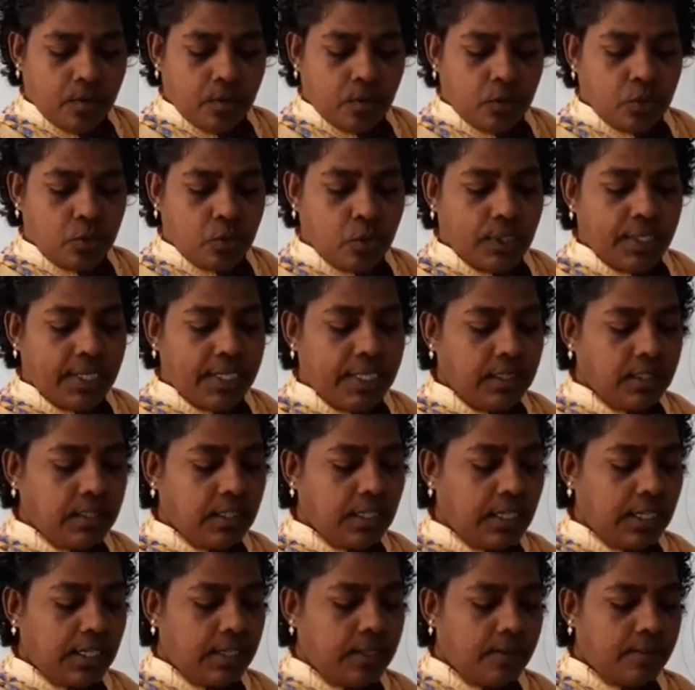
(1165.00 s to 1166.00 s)

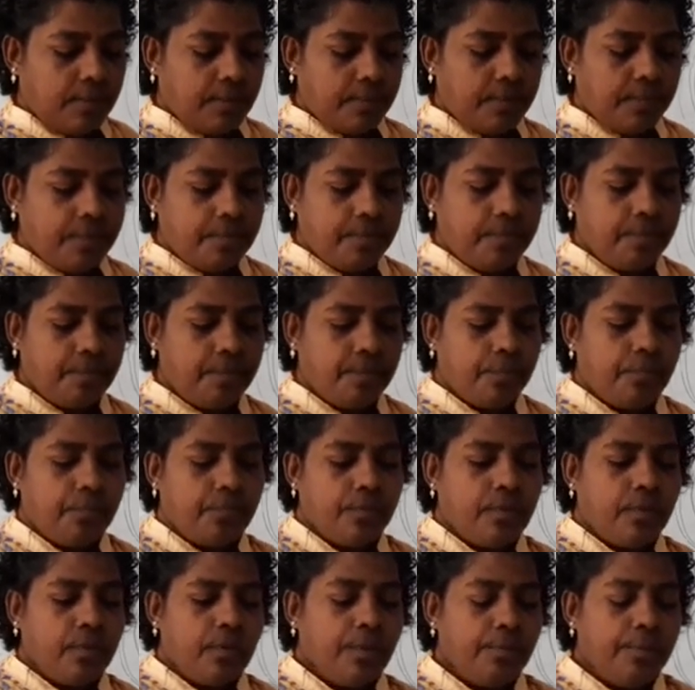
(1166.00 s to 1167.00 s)
23.
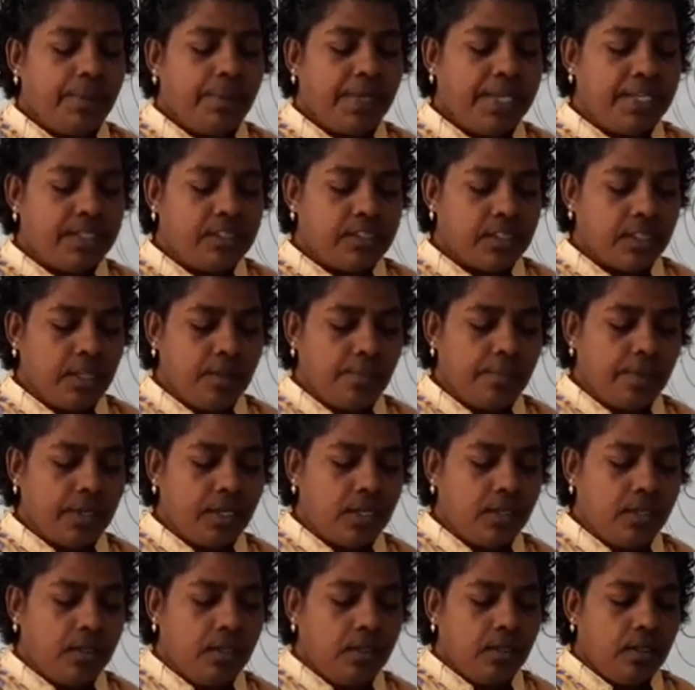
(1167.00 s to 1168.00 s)
Page
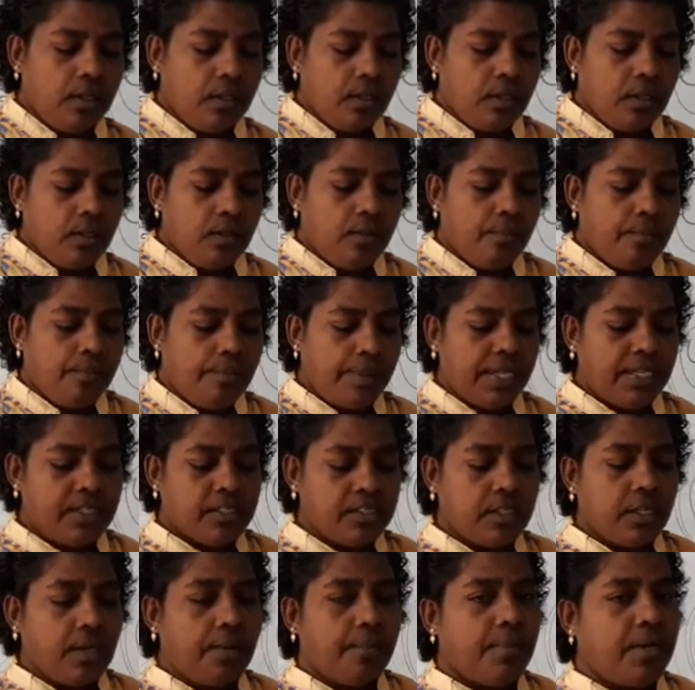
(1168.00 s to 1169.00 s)
number
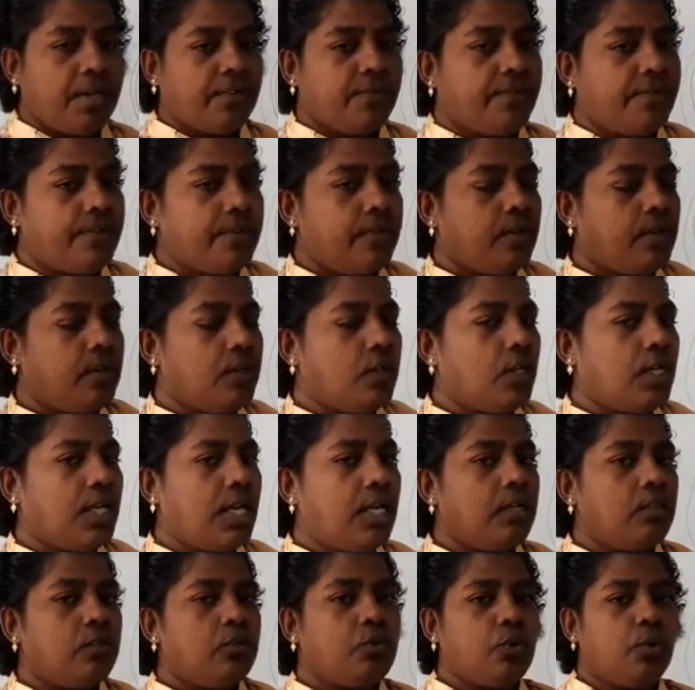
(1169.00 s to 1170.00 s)
you
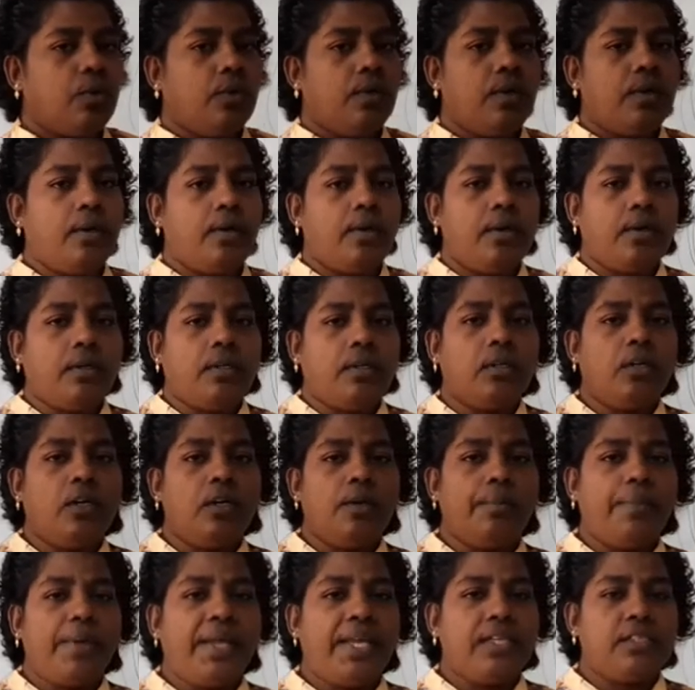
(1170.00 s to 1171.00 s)
can
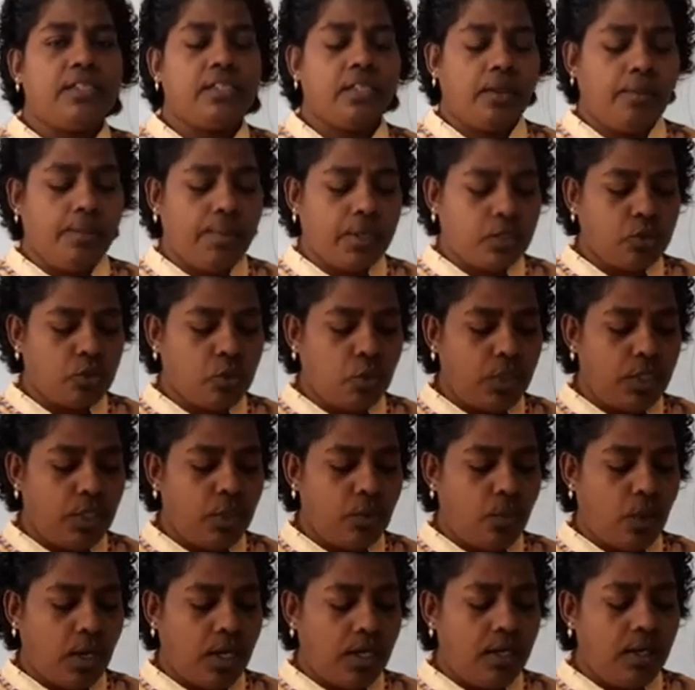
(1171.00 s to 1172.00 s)
turn page number
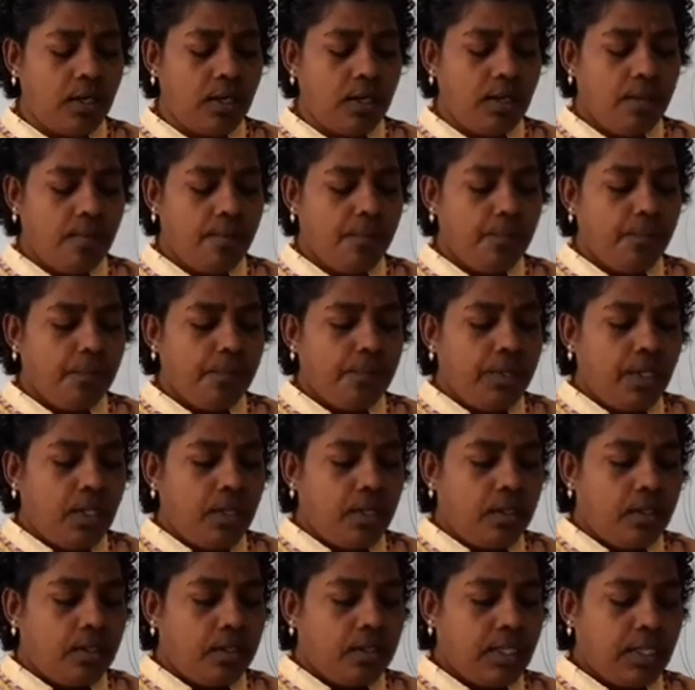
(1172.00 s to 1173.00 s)
21.
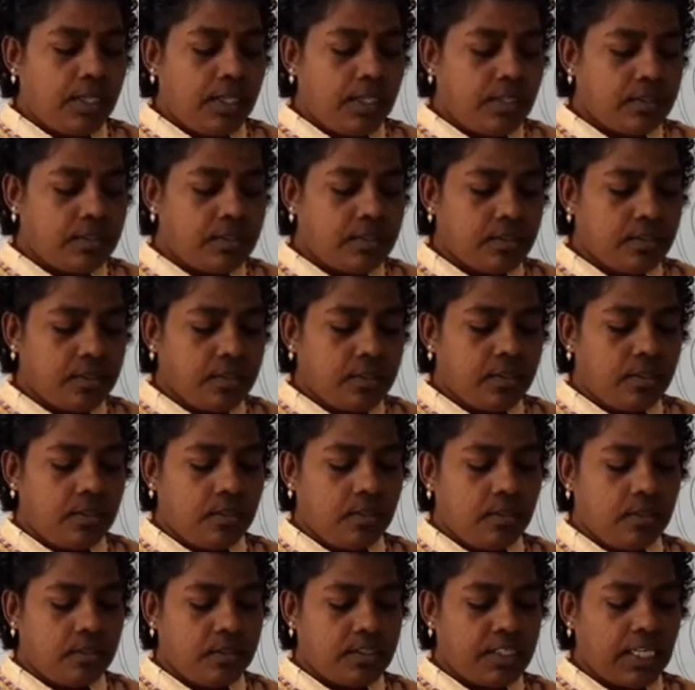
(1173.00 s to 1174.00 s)
There is
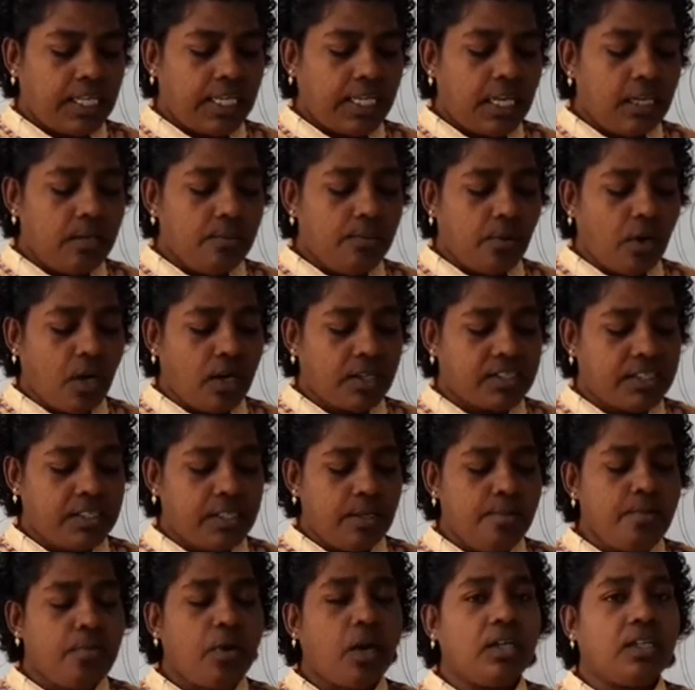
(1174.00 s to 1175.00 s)
second box,
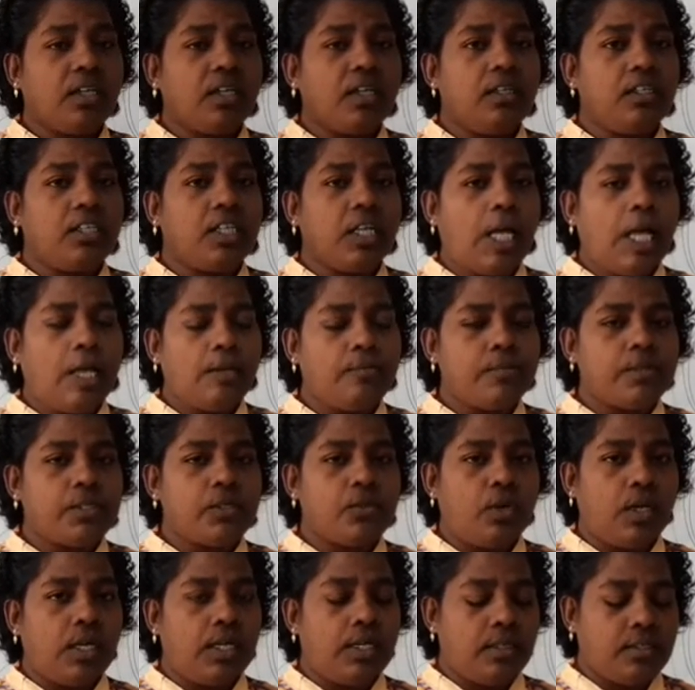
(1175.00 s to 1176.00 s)
important
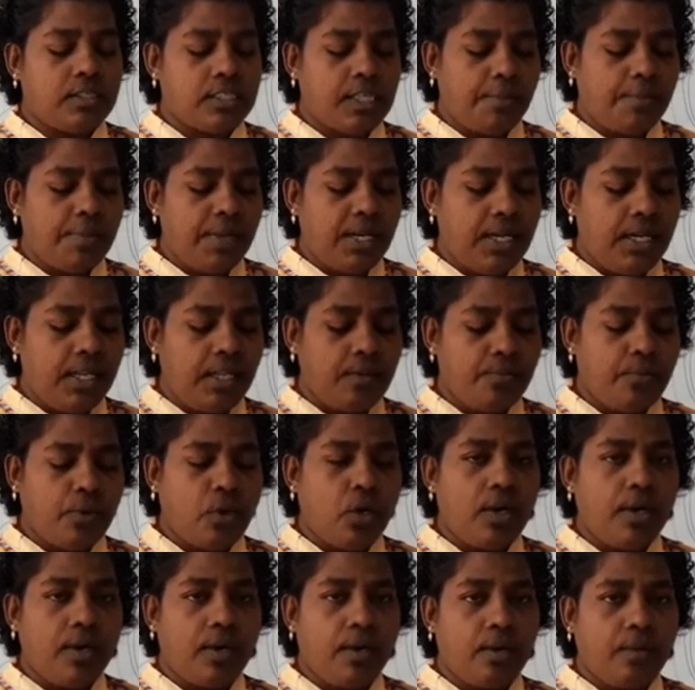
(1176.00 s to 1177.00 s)
terms on subheading
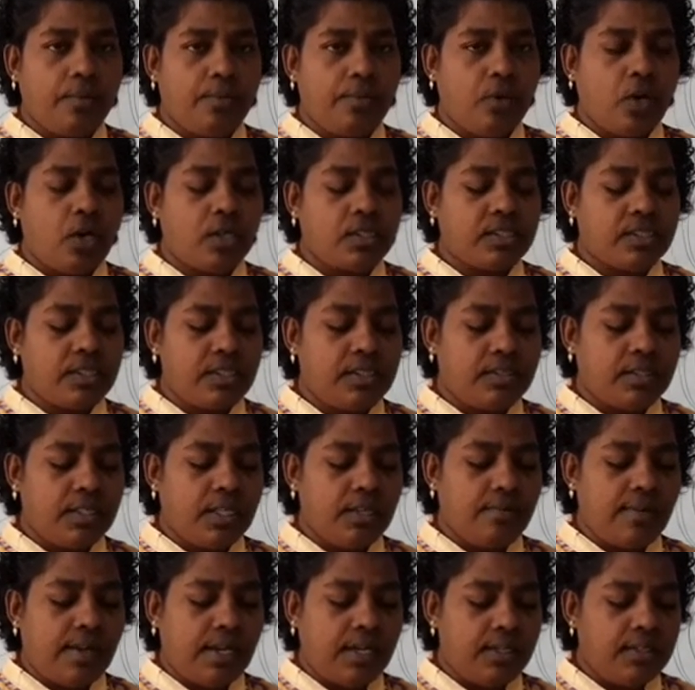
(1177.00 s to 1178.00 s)
box is
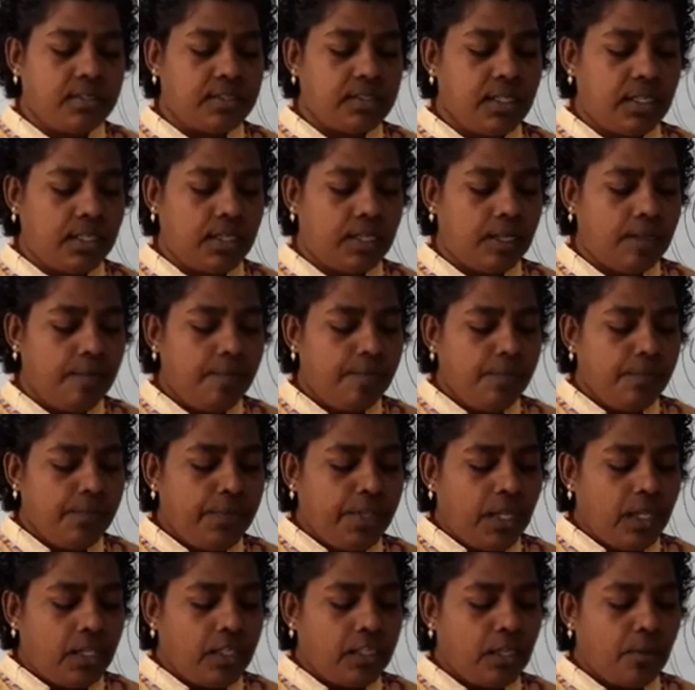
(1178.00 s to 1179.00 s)
given. Listen,
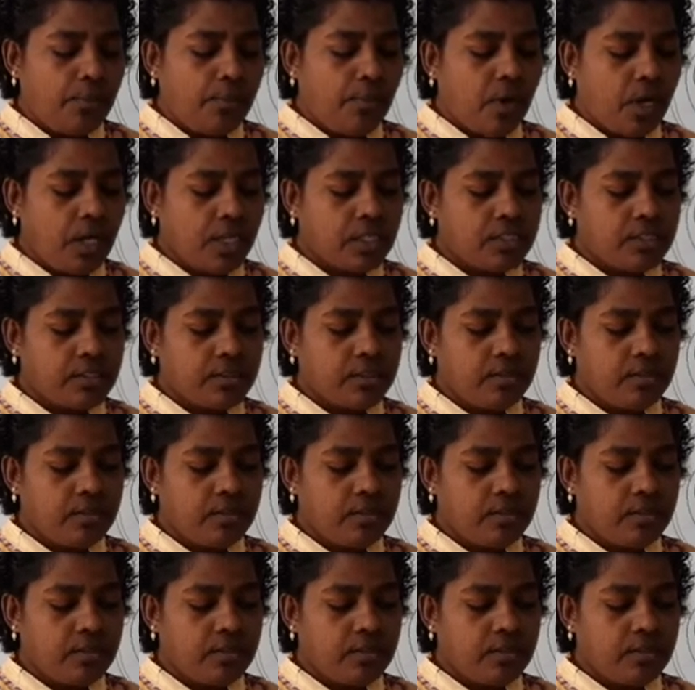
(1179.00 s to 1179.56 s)
in the box